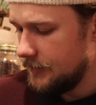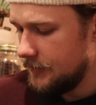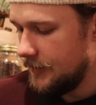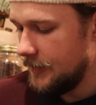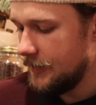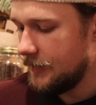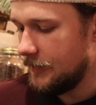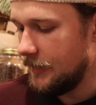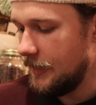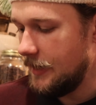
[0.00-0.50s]

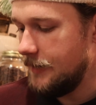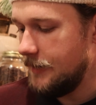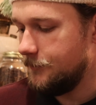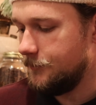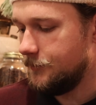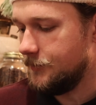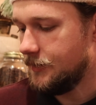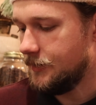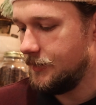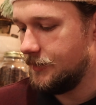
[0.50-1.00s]
They
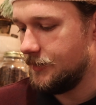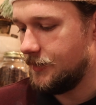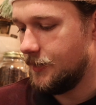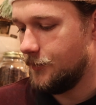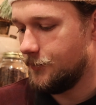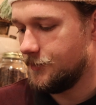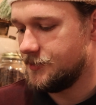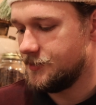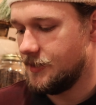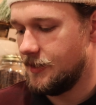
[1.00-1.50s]
claimed
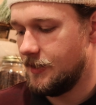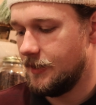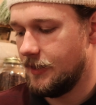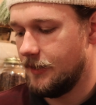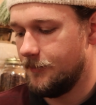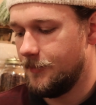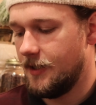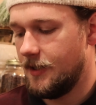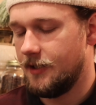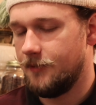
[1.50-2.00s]
they were
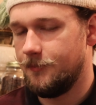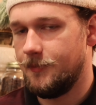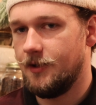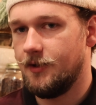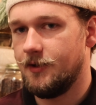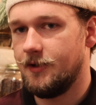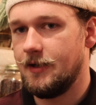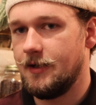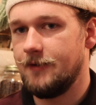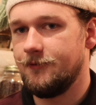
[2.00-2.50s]
selling about 1
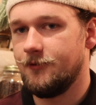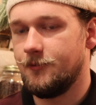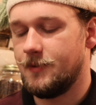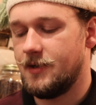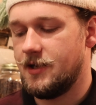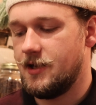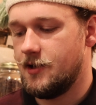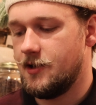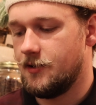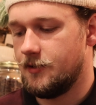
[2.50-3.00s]
million of them
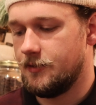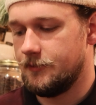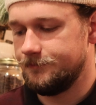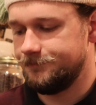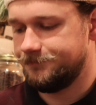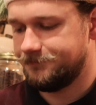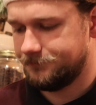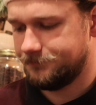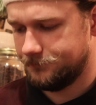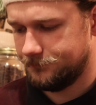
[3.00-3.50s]
a year
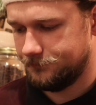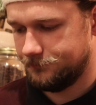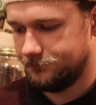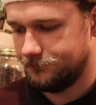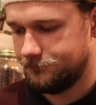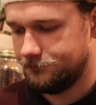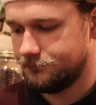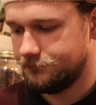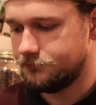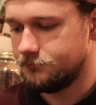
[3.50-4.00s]

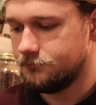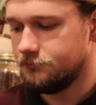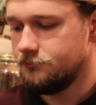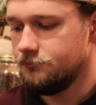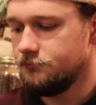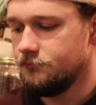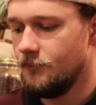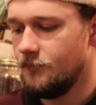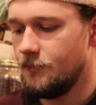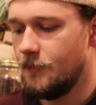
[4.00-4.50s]

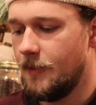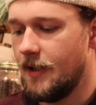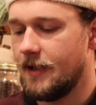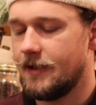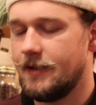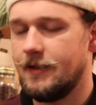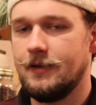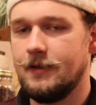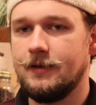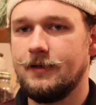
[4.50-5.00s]

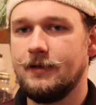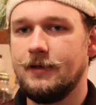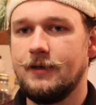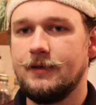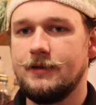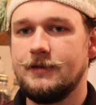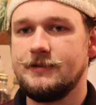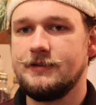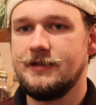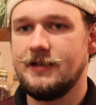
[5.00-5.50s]
back in
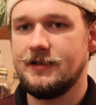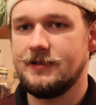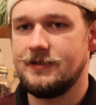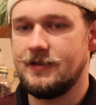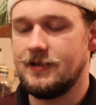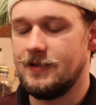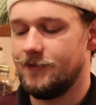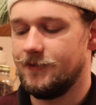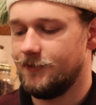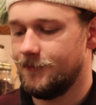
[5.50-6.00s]
the
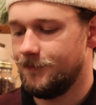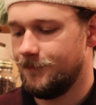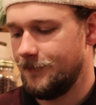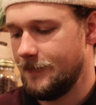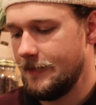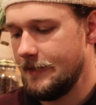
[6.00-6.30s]
60s.